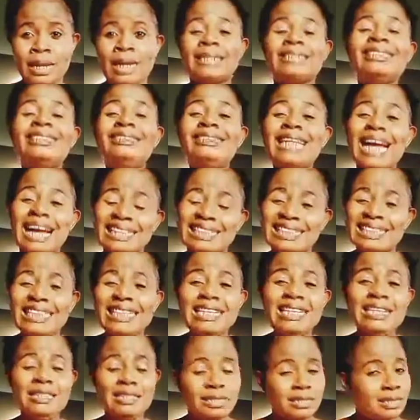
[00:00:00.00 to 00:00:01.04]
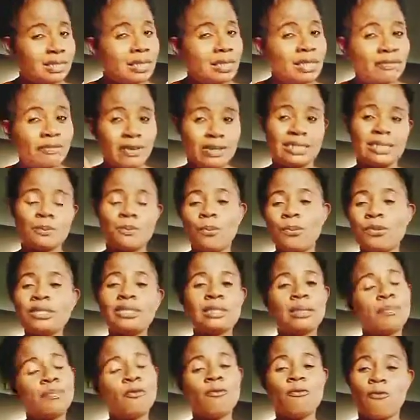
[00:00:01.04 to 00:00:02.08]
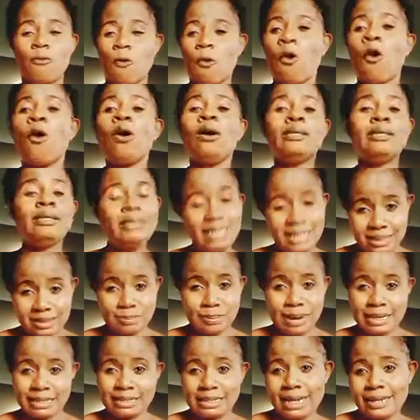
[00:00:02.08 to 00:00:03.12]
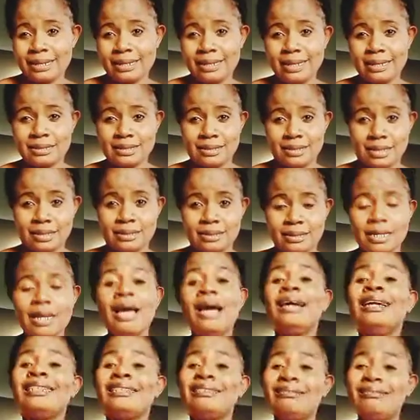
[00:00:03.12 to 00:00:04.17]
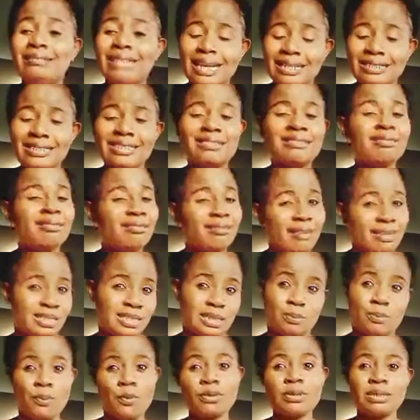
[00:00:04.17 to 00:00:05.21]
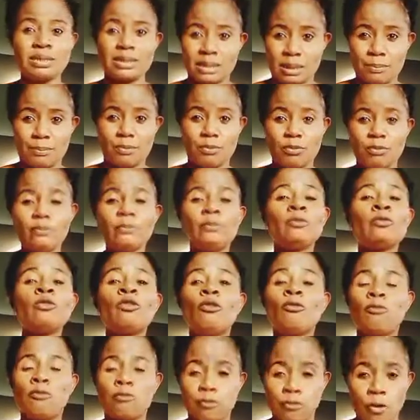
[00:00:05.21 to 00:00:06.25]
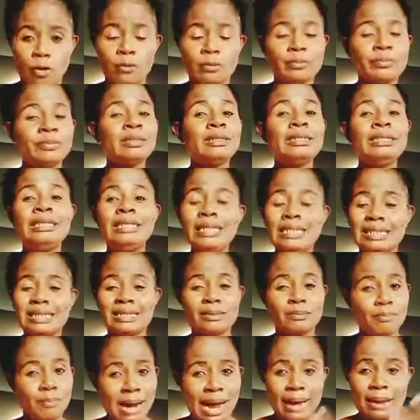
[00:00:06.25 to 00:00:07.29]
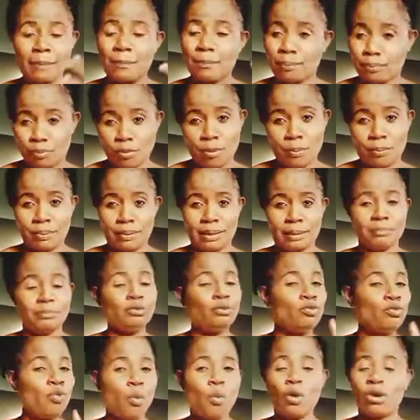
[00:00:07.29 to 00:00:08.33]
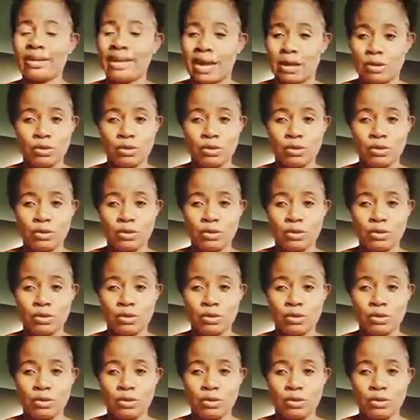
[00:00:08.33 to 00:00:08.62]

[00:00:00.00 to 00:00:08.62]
that is responsible for this my shadlessness, that is responsible for this my problem, you know what you are